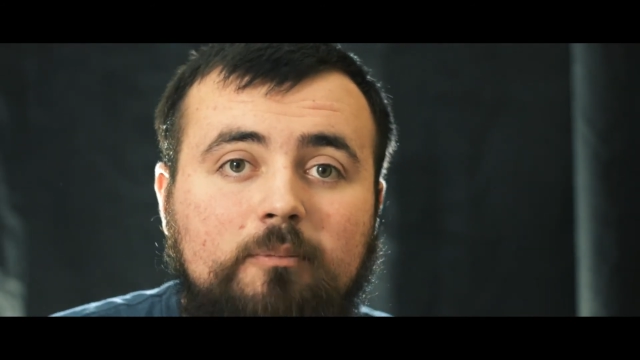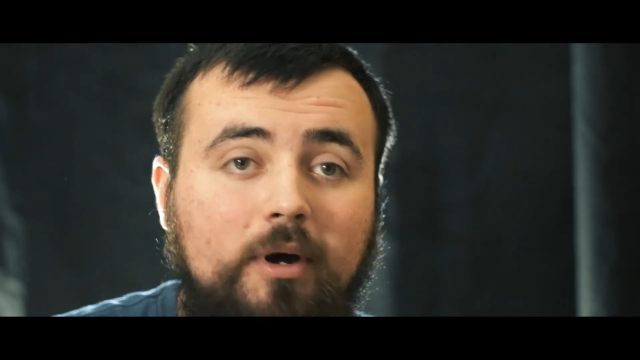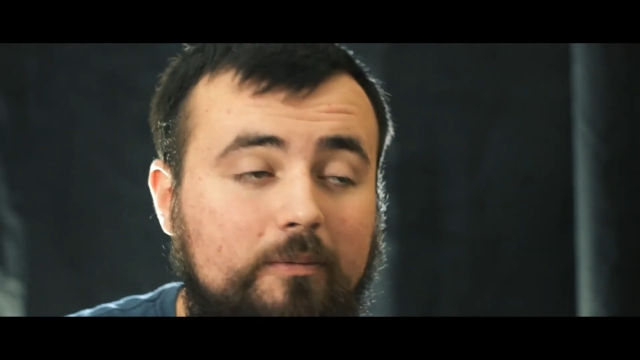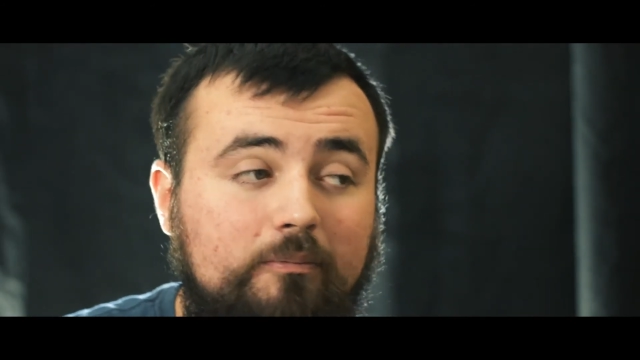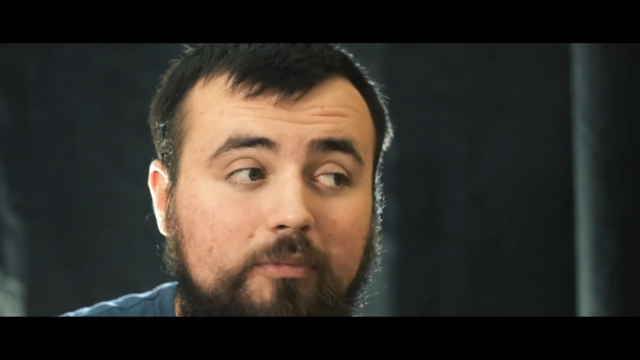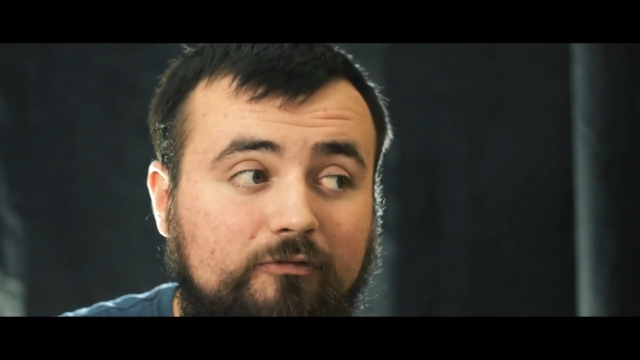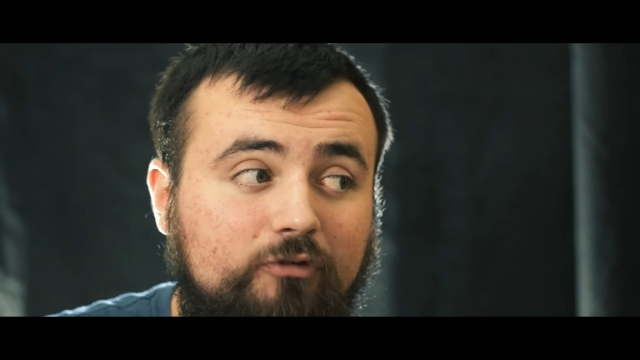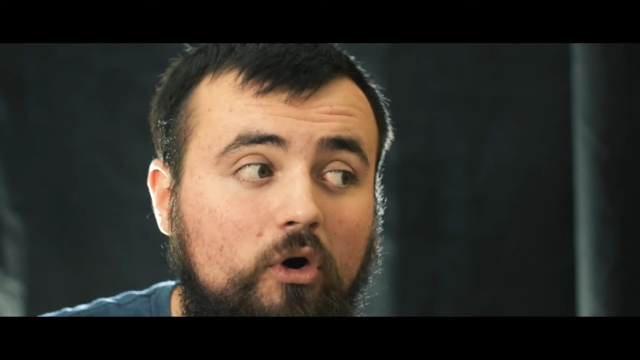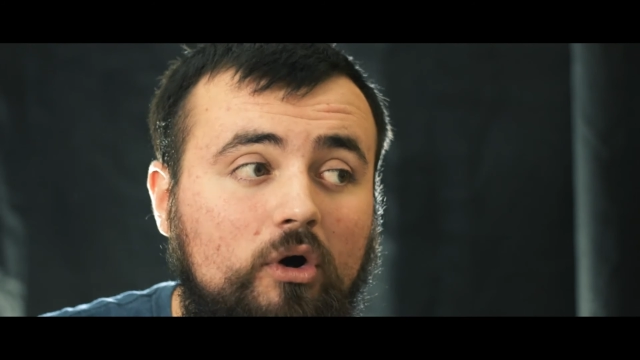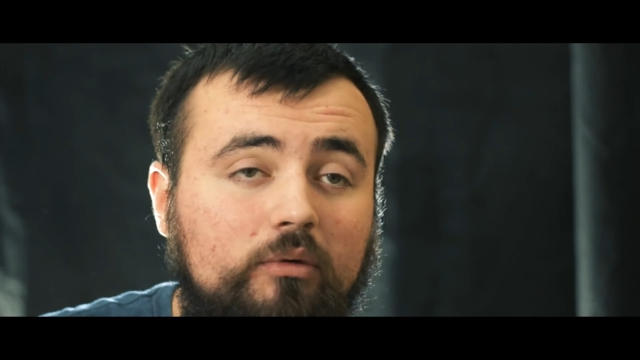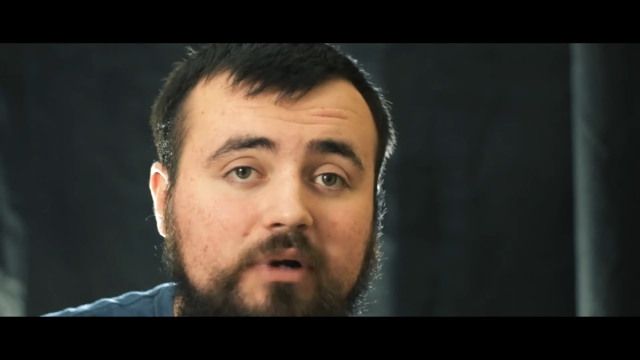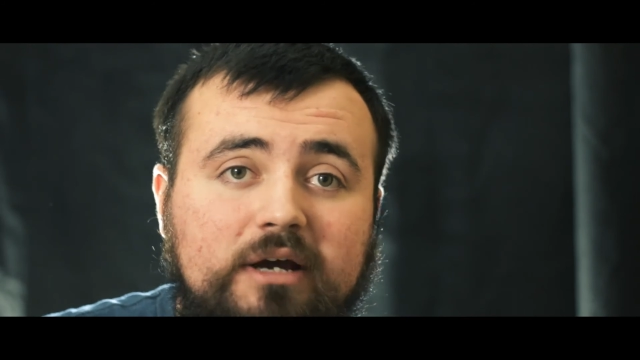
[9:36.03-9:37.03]
But
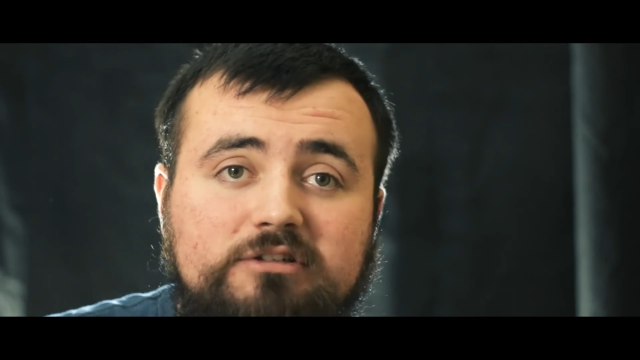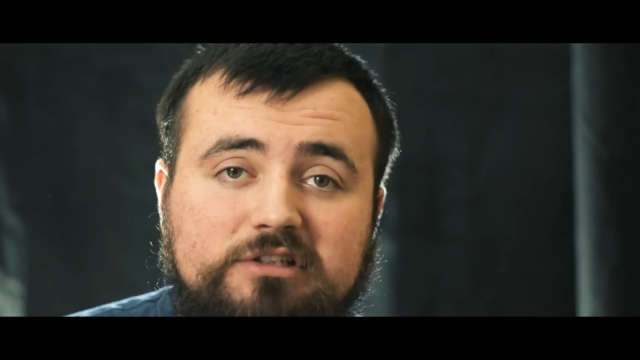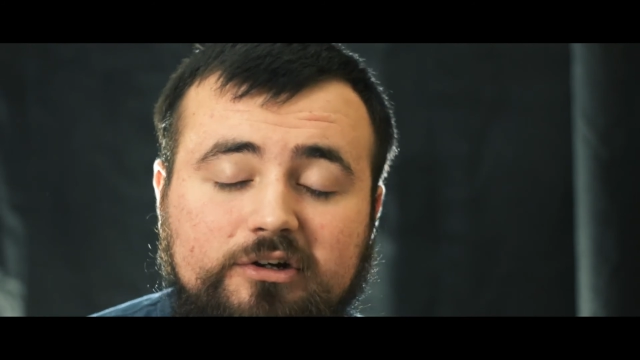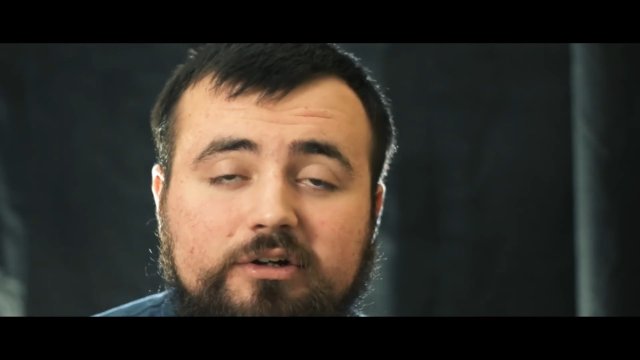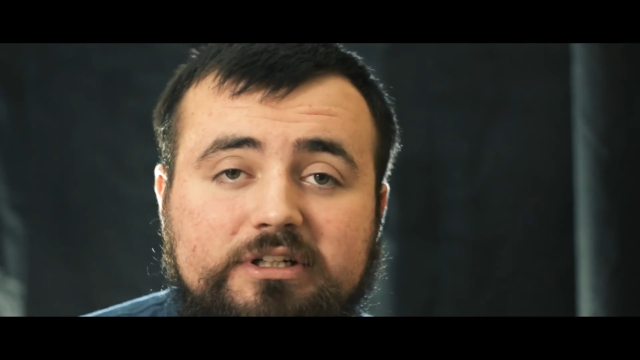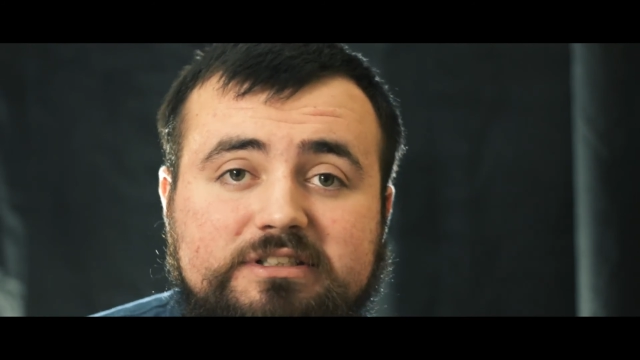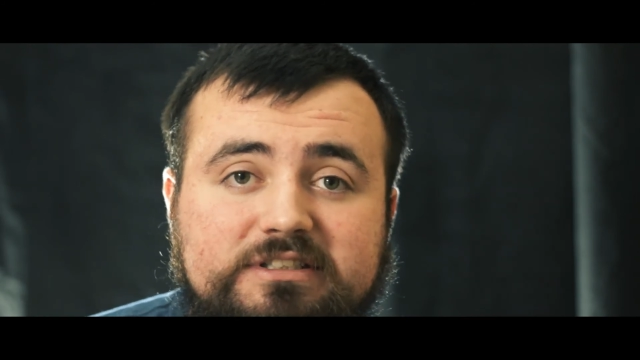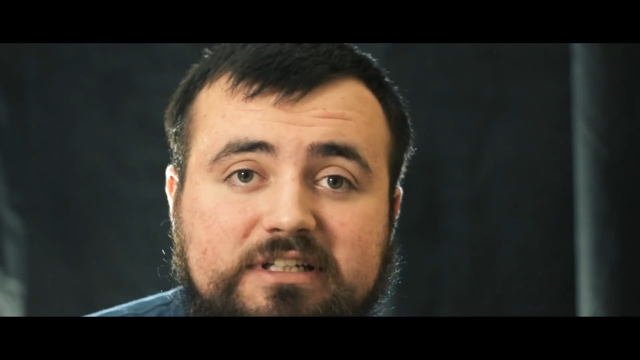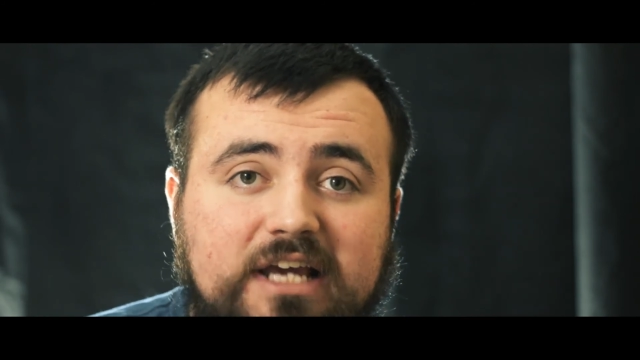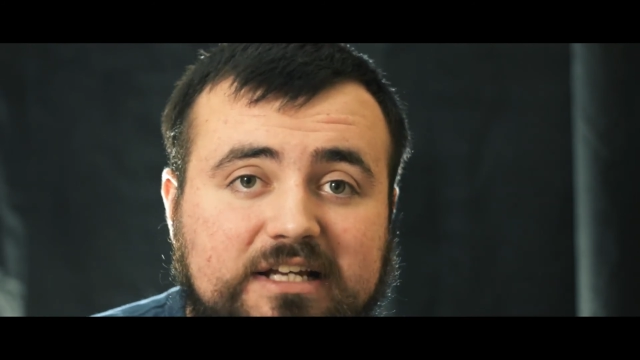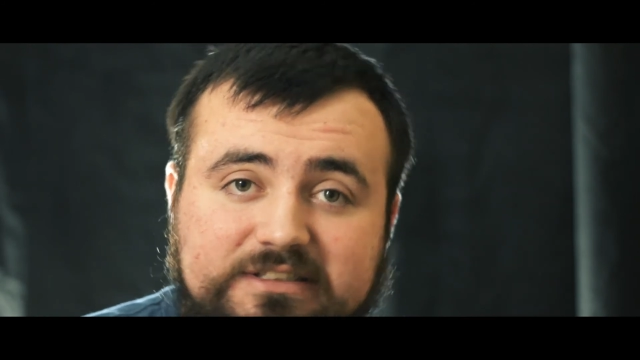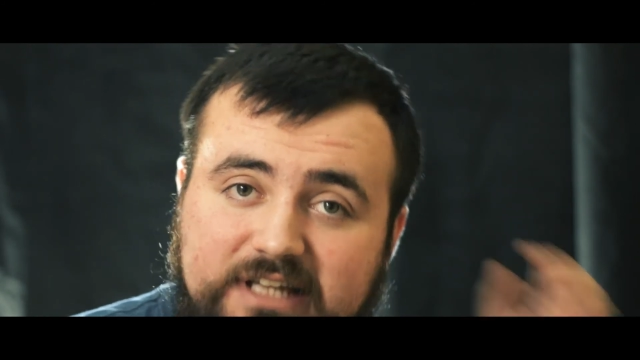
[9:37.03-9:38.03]
before, when I was learning
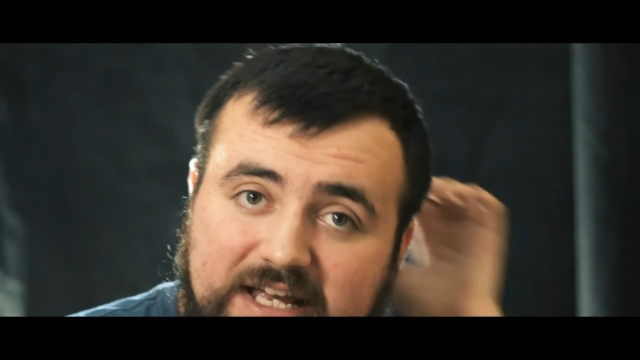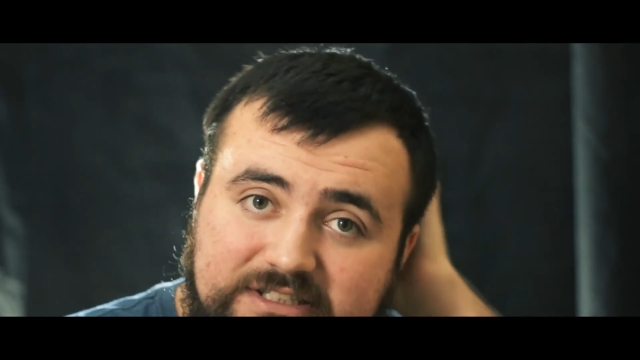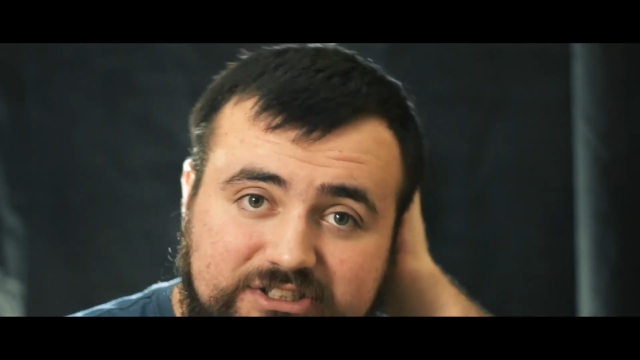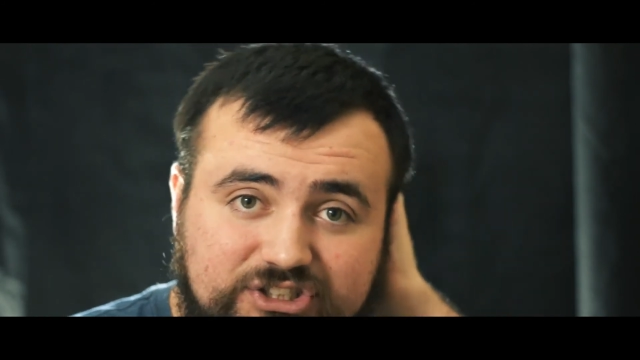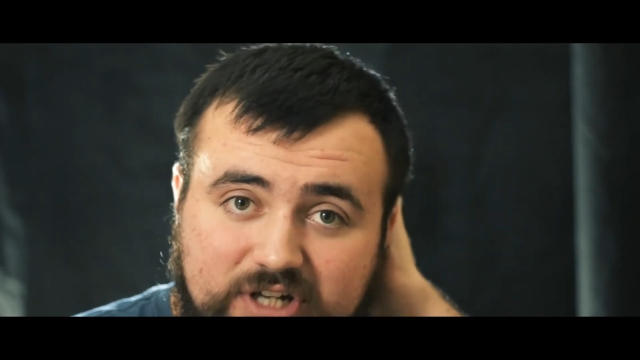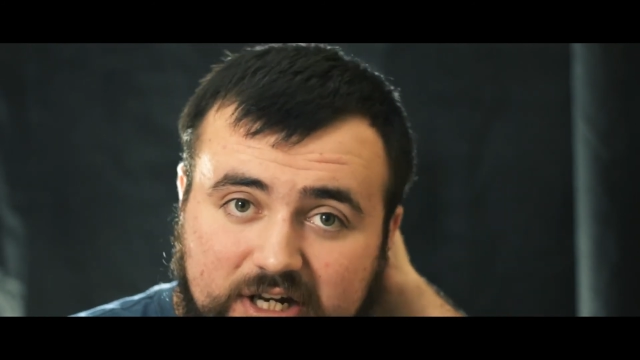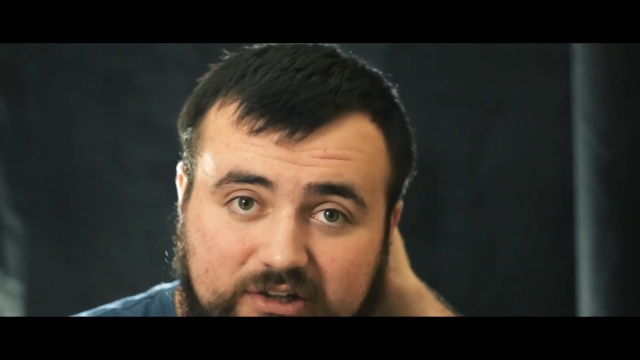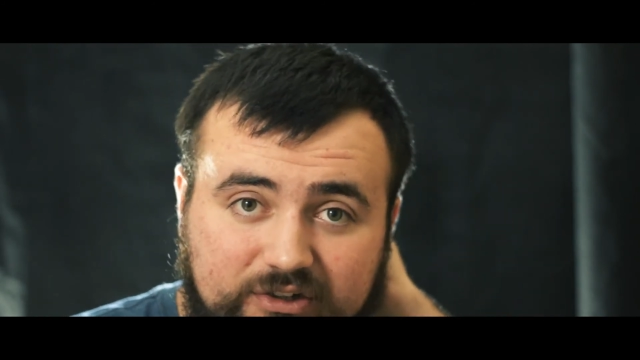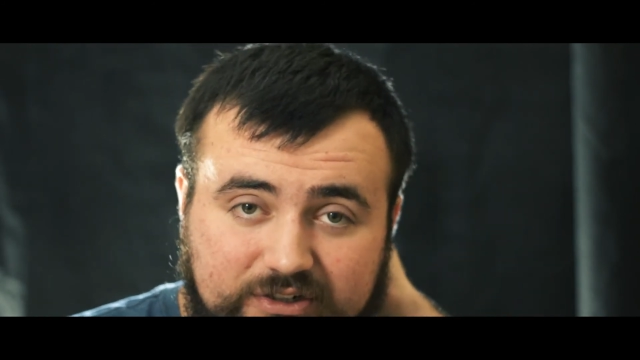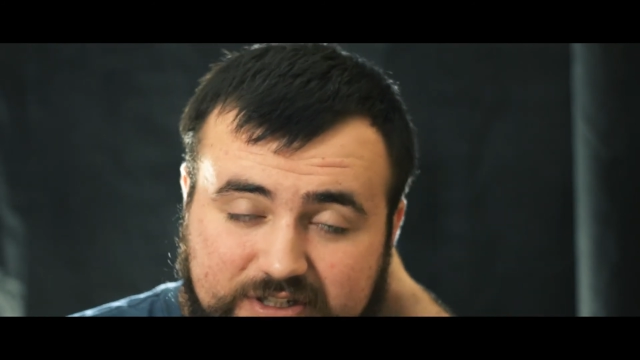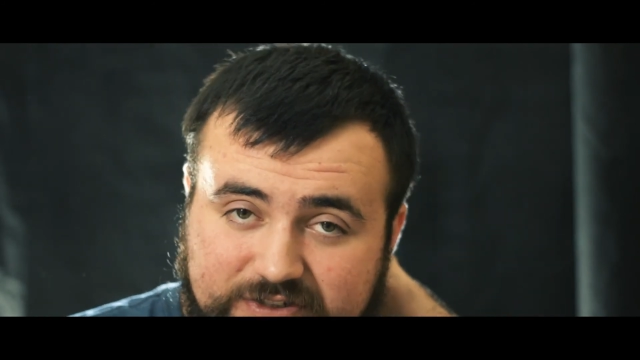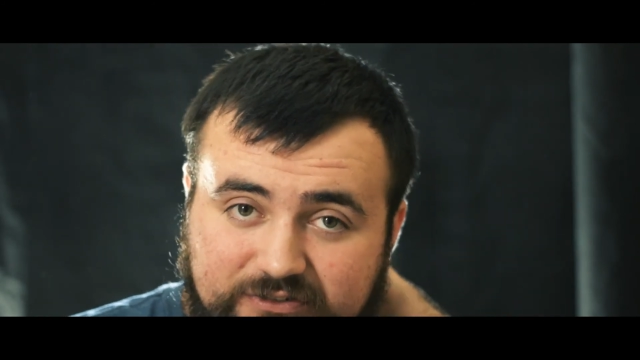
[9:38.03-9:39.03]
CSS and trying to
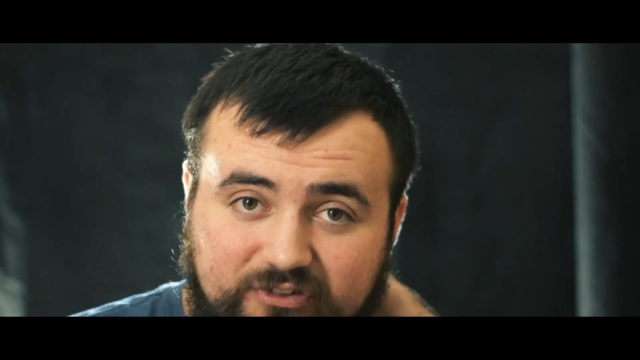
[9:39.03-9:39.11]
learn this